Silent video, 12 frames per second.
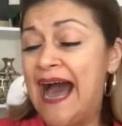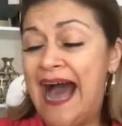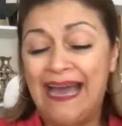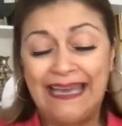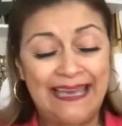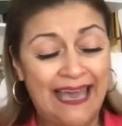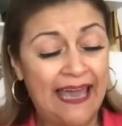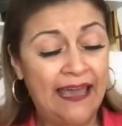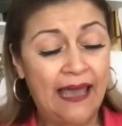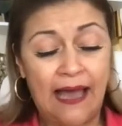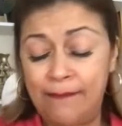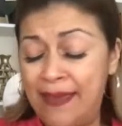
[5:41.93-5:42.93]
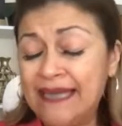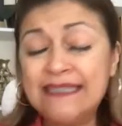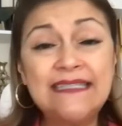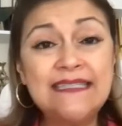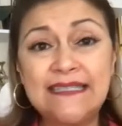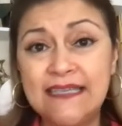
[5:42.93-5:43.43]
I made
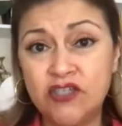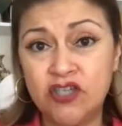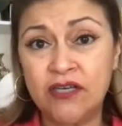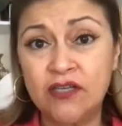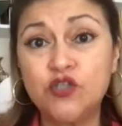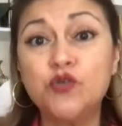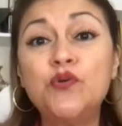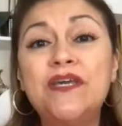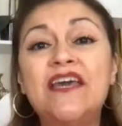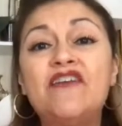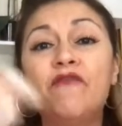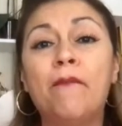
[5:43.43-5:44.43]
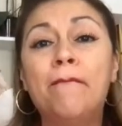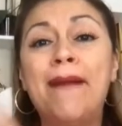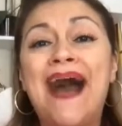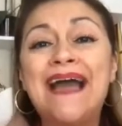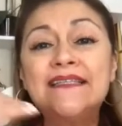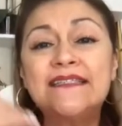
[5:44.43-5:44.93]
a decision to give
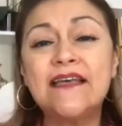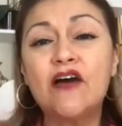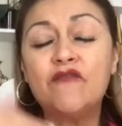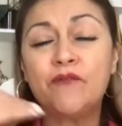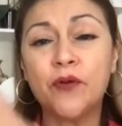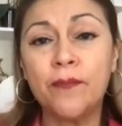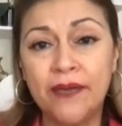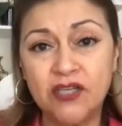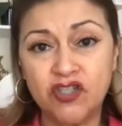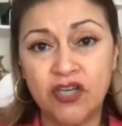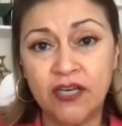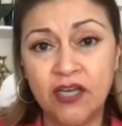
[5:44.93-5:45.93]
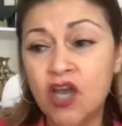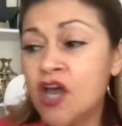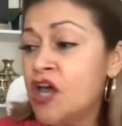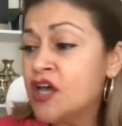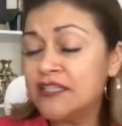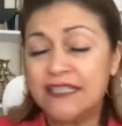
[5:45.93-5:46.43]
myself permission
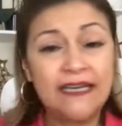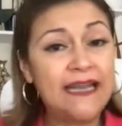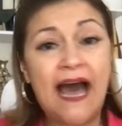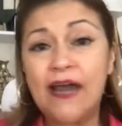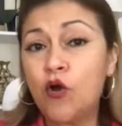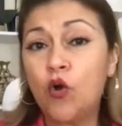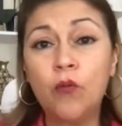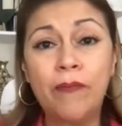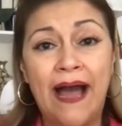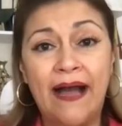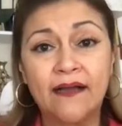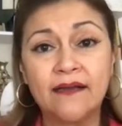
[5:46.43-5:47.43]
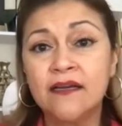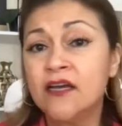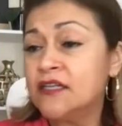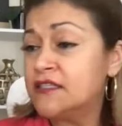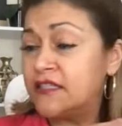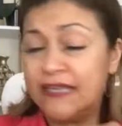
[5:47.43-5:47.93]
to not hold back,
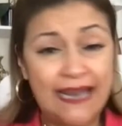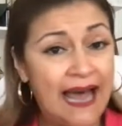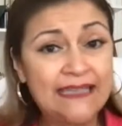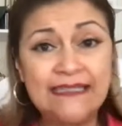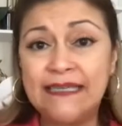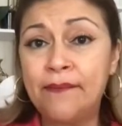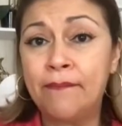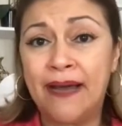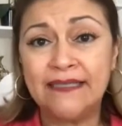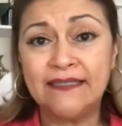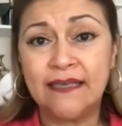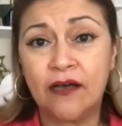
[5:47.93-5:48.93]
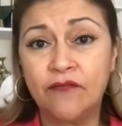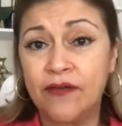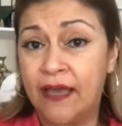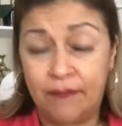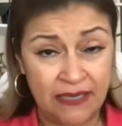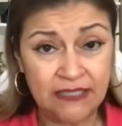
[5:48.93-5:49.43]
to not dim myself.
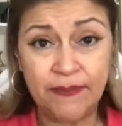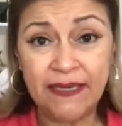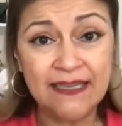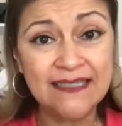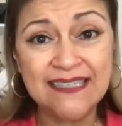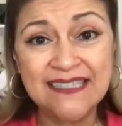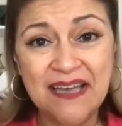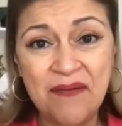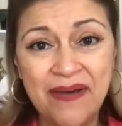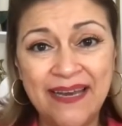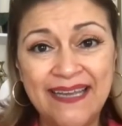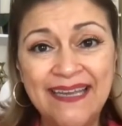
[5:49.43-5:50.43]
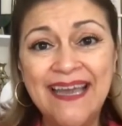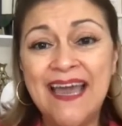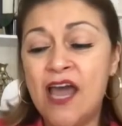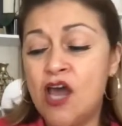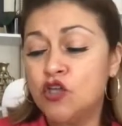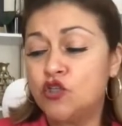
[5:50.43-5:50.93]
Am I speaking to somebody?
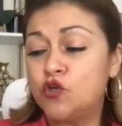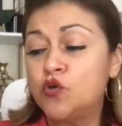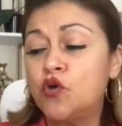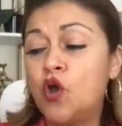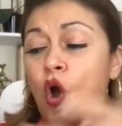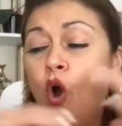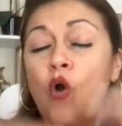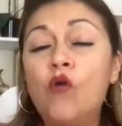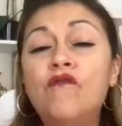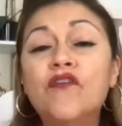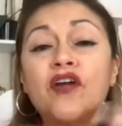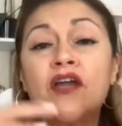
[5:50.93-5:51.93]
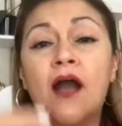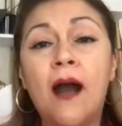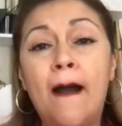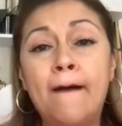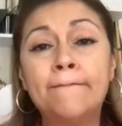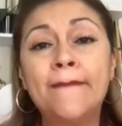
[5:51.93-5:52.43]
To
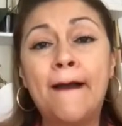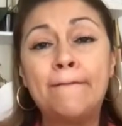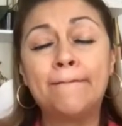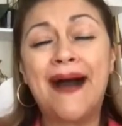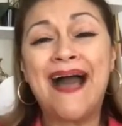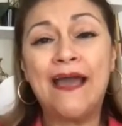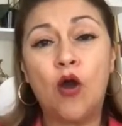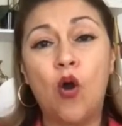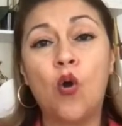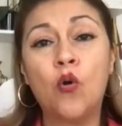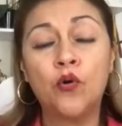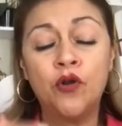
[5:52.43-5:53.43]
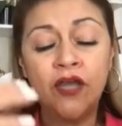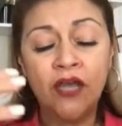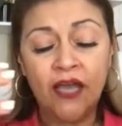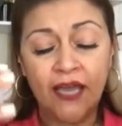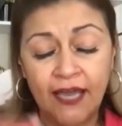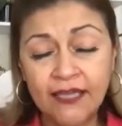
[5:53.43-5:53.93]
overcome my own
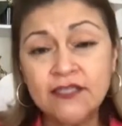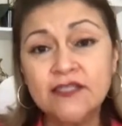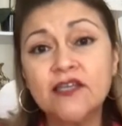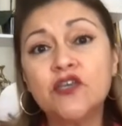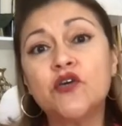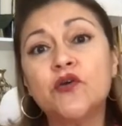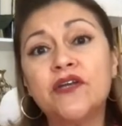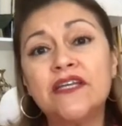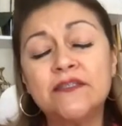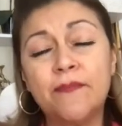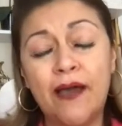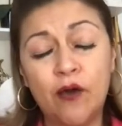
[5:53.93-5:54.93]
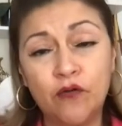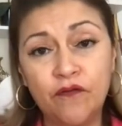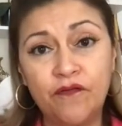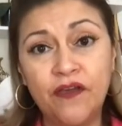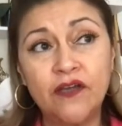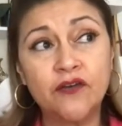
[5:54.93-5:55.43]
insecurities, my own
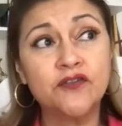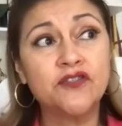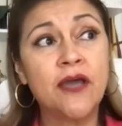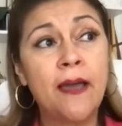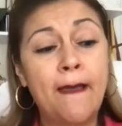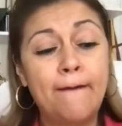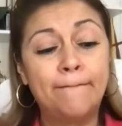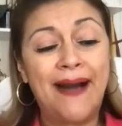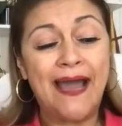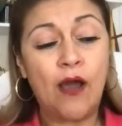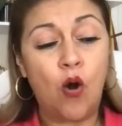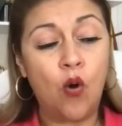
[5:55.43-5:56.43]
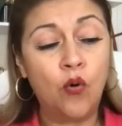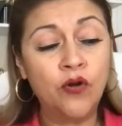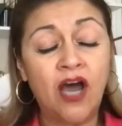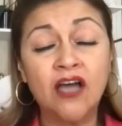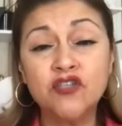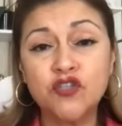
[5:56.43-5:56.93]
fears, my
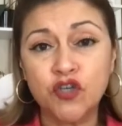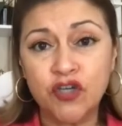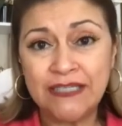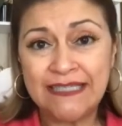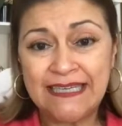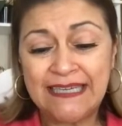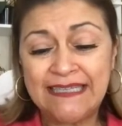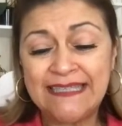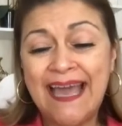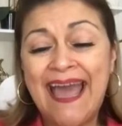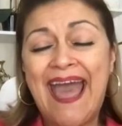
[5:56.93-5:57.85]
own uncertainties.